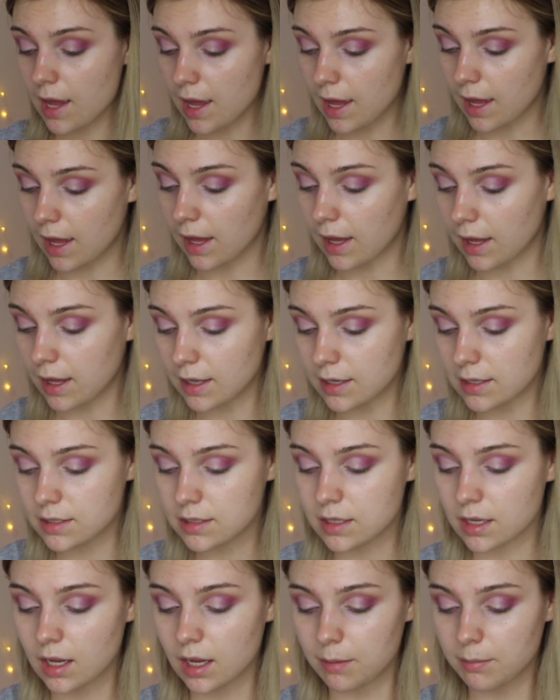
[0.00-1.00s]

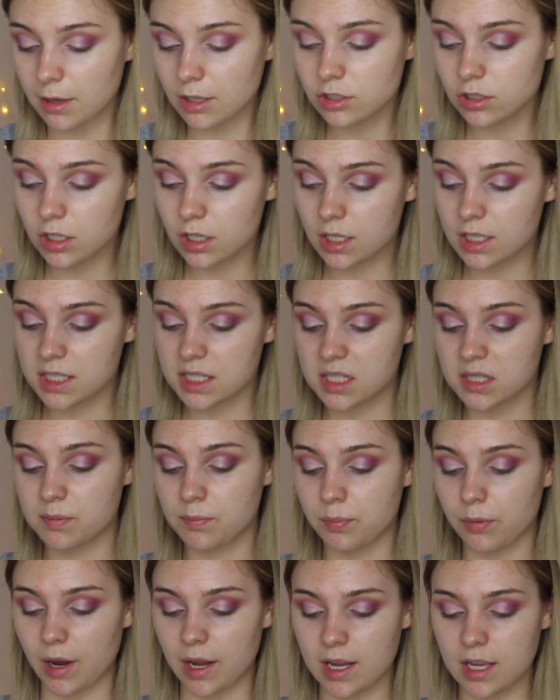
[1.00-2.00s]
and I'm actually going to
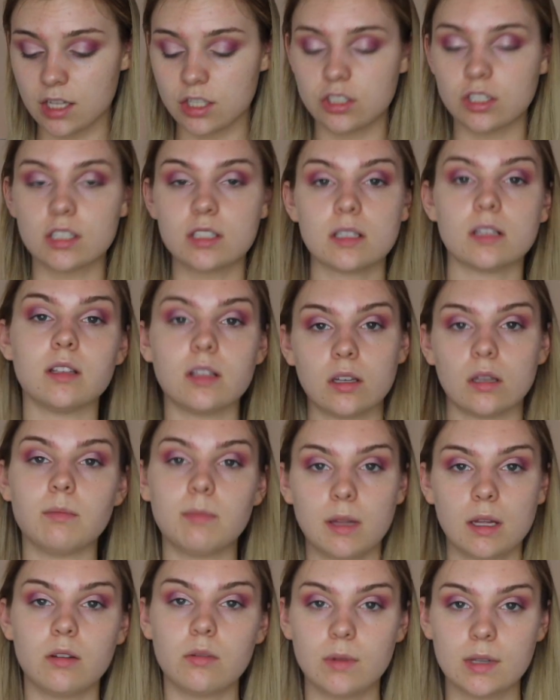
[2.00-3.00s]
spray it just a little
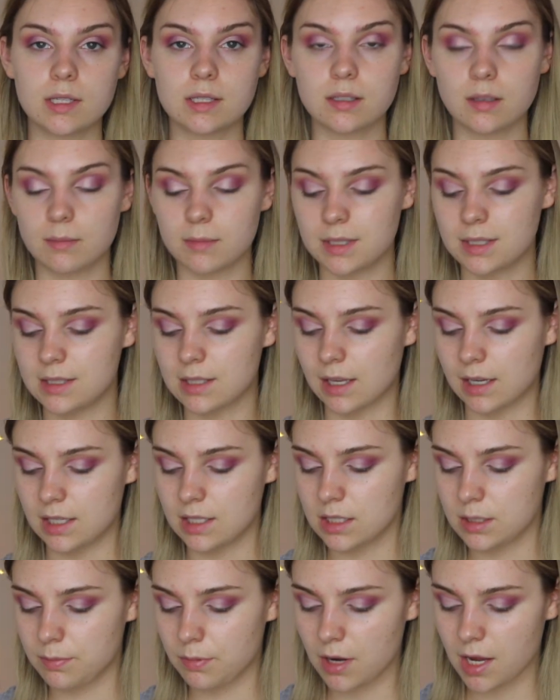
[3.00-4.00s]
bit with some
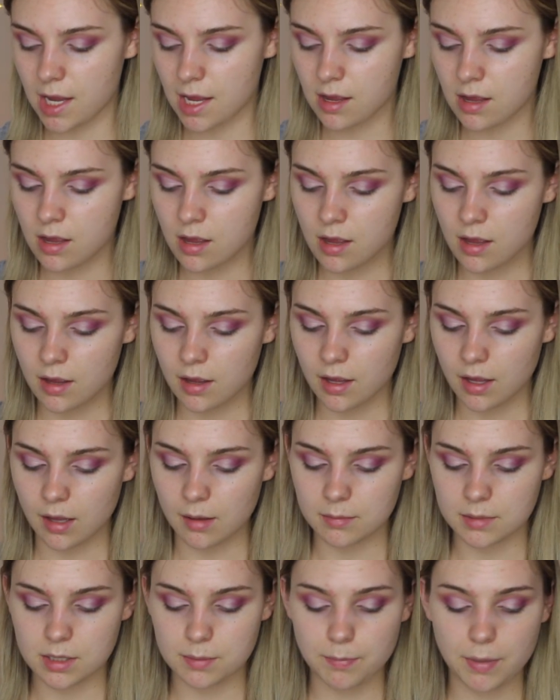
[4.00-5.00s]
setting spray
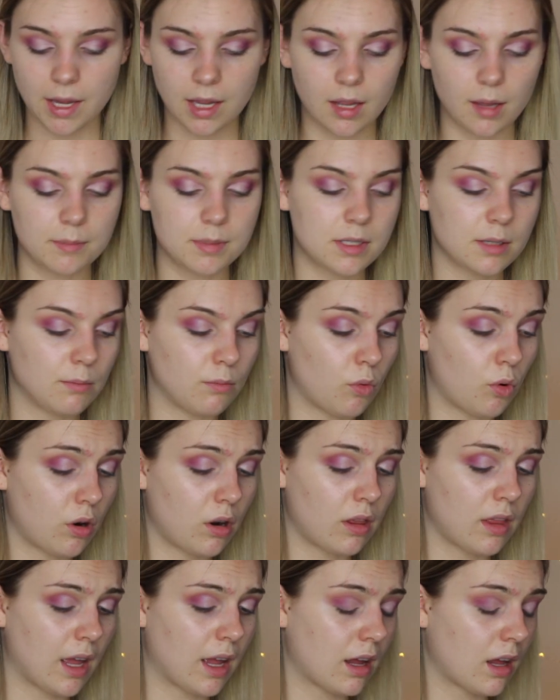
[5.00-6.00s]
to pick up some
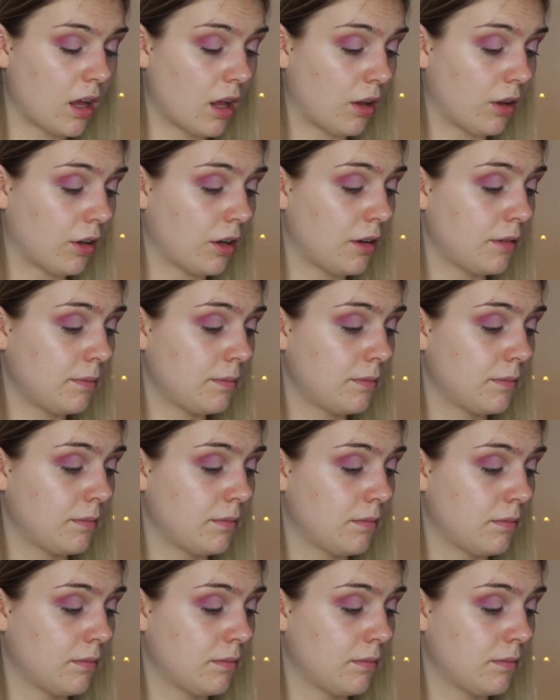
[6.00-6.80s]
more of that color.